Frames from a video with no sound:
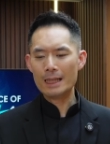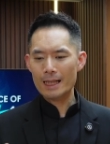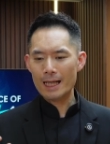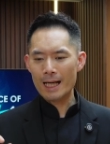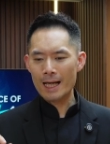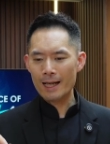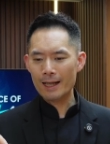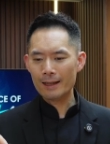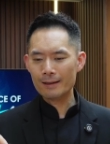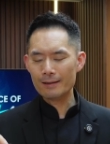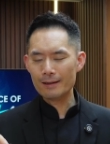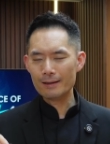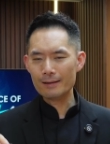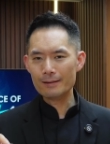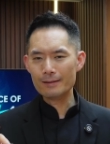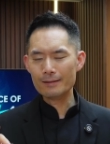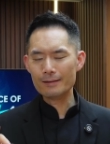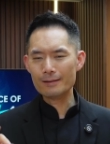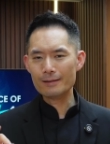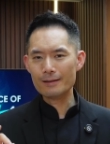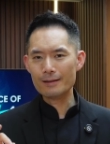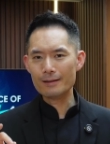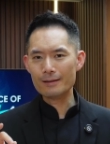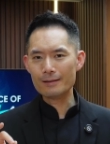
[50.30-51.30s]
And
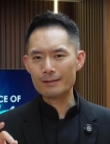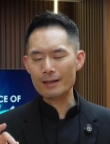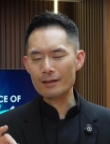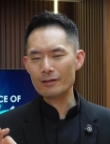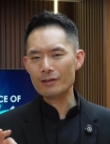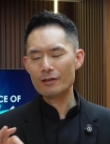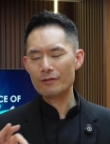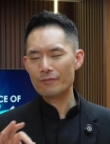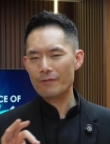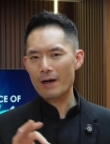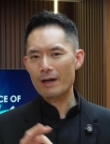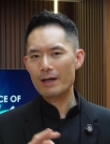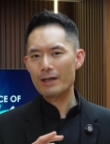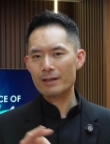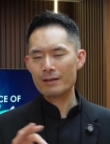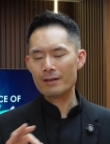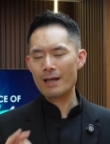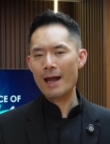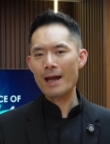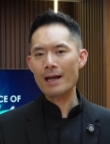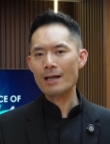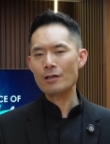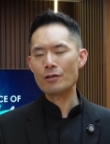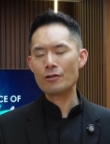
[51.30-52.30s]
this is very
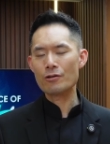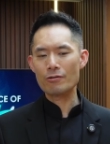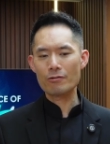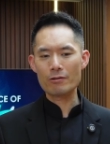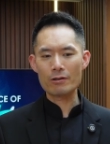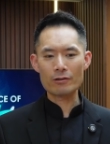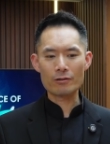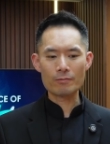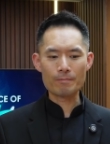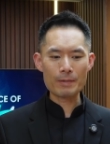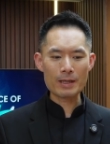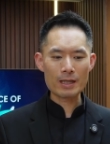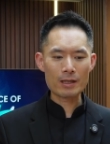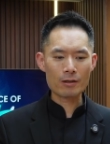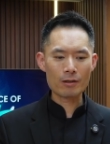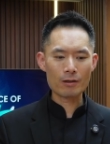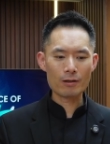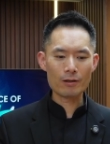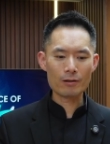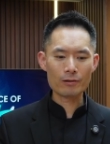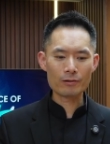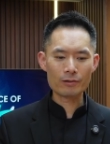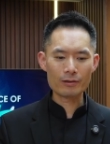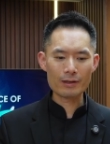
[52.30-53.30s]
dangerous
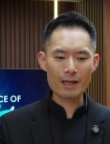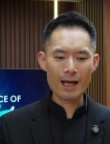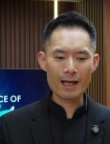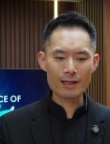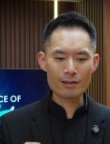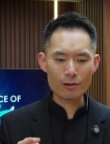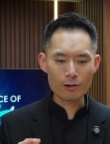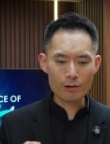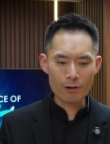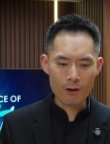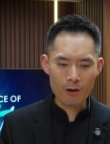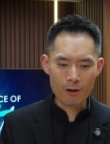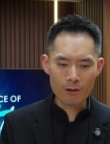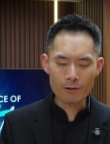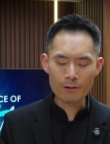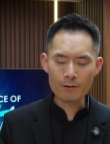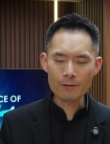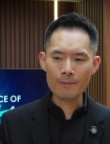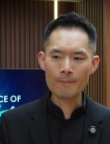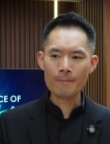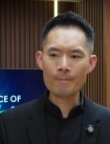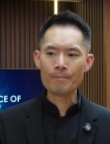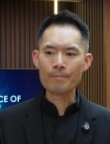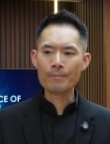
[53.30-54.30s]
because as
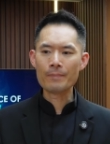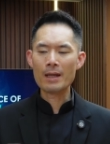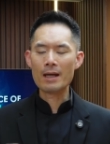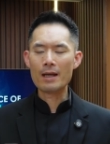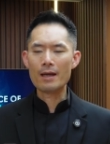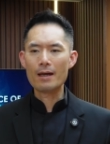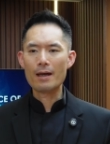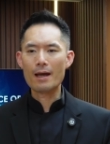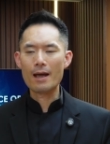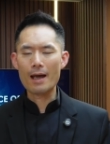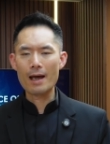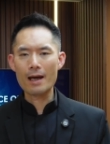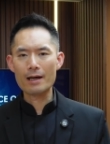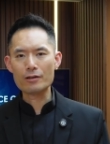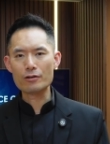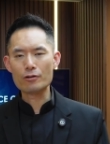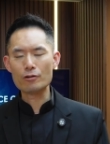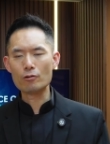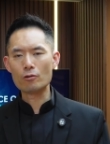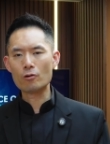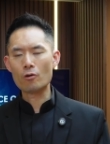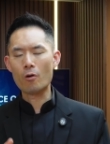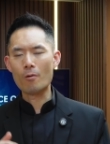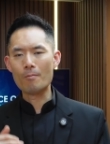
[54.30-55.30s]
long as
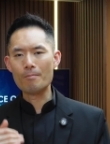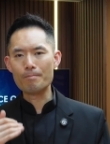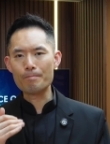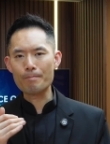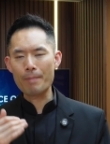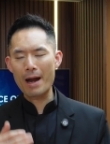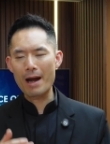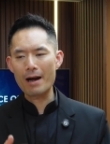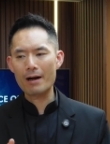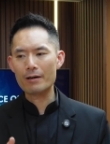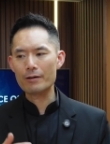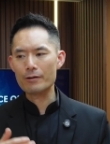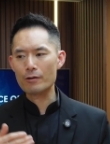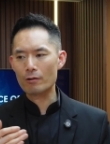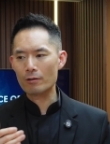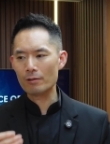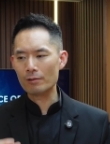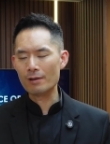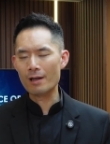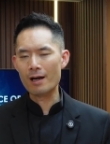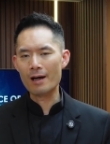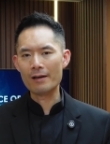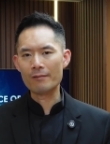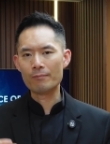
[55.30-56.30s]
you compare your
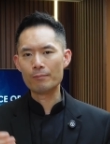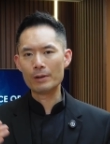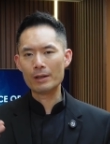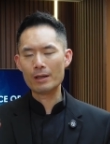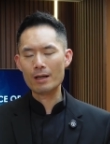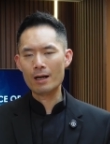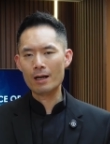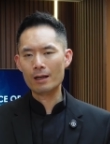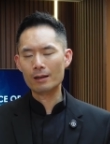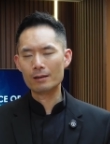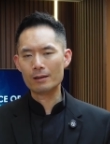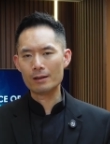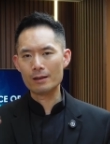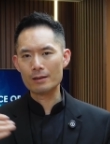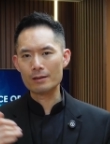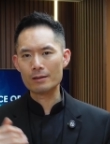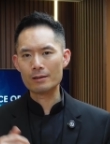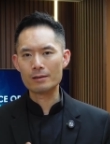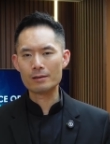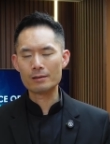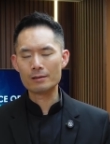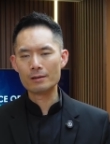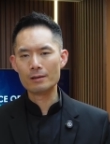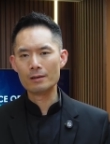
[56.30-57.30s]
life with
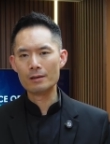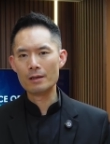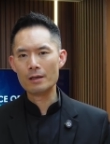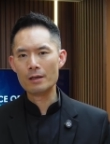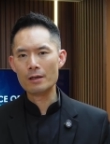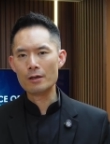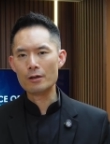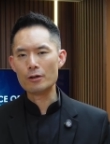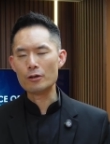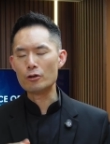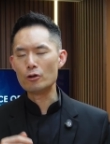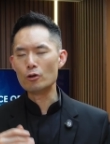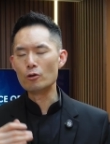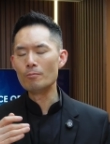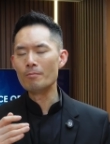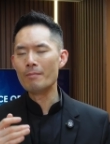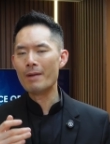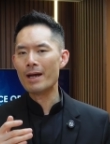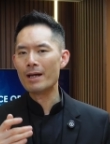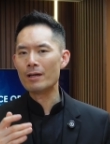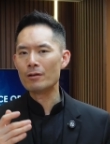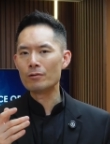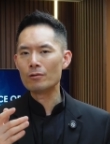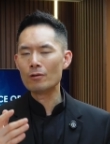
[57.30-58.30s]
others, you
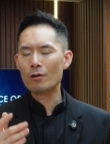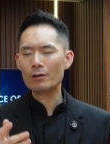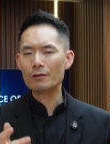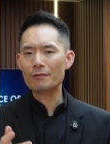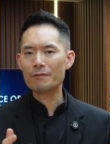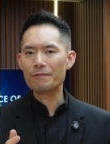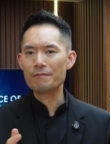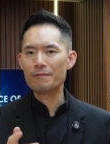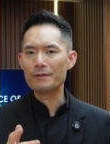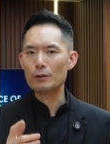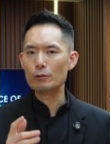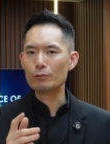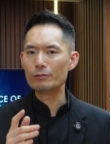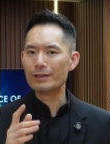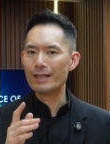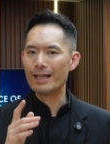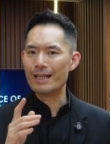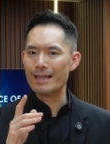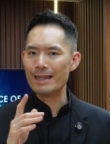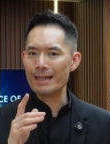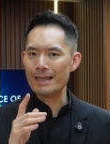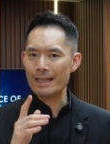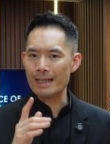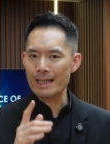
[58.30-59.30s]
may not feel the
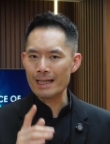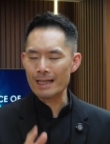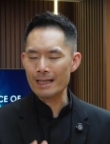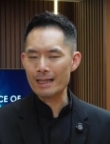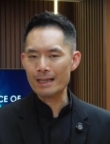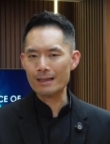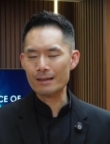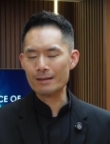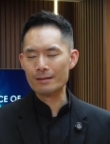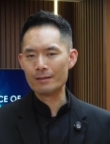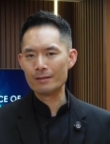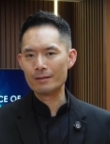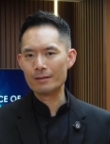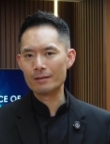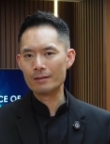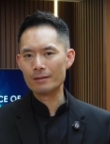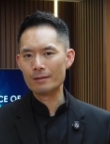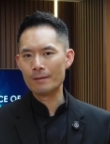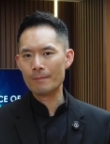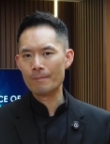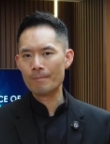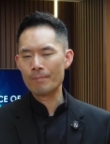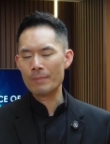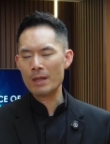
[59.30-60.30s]
need
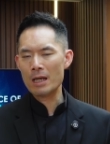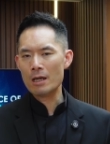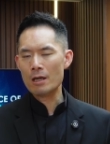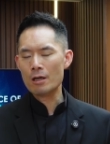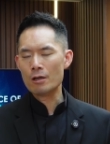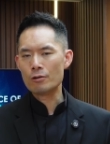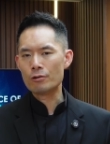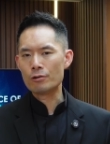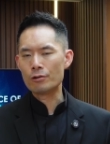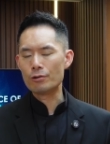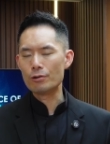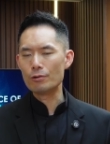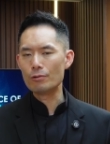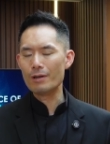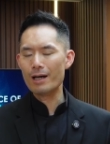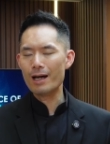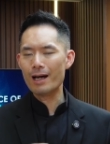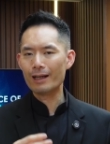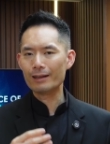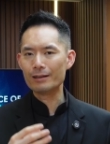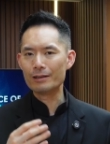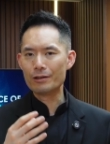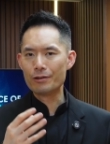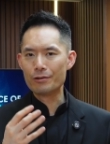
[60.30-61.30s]
to
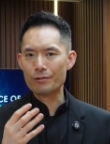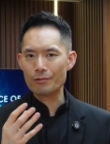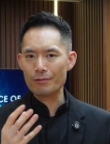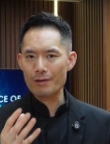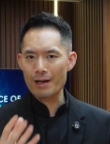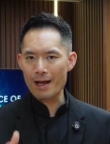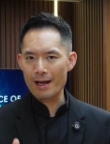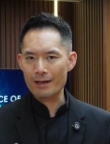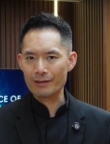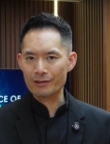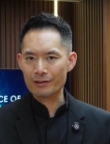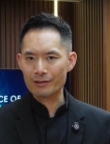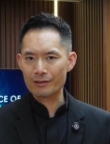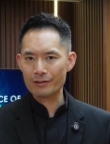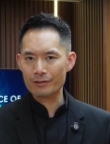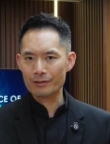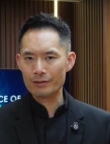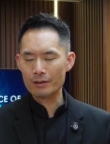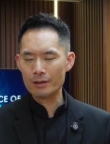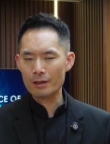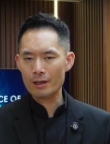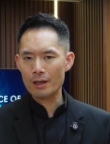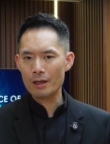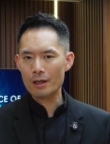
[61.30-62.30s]
address